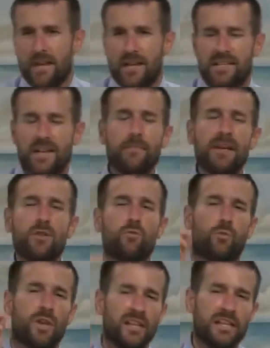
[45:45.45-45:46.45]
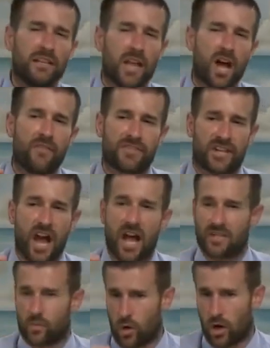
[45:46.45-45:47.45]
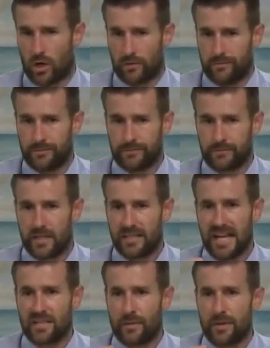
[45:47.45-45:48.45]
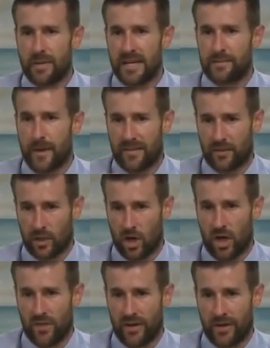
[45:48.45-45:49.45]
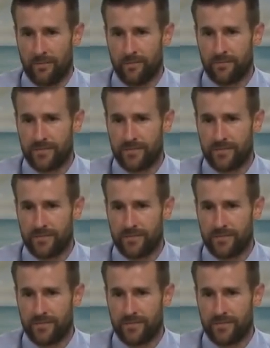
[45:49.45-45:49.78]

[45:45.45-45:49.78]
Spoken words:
Somebody who really loves God's word, because that's what he means by the law there.